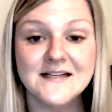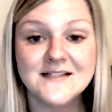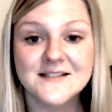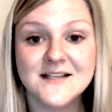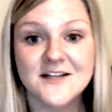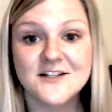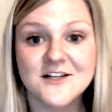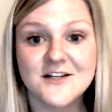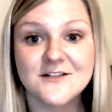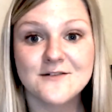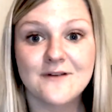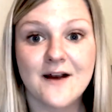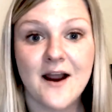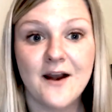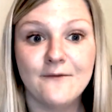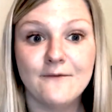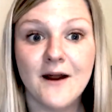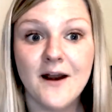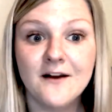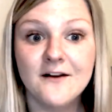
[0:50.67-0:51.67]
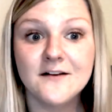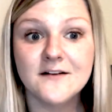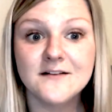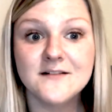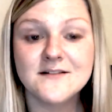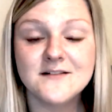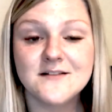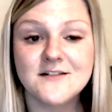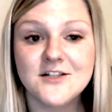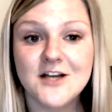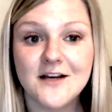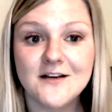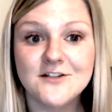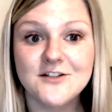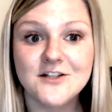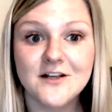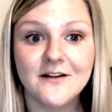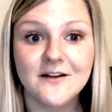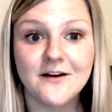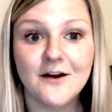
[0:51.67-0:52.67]
such as Ryan Reynolds, Jake
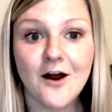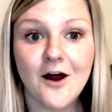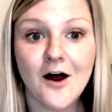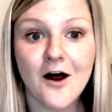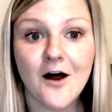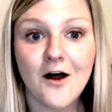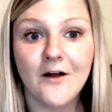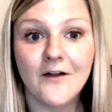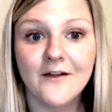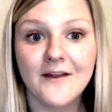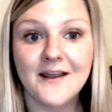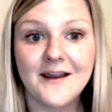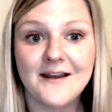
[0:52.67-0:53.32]
Gyllenhaal,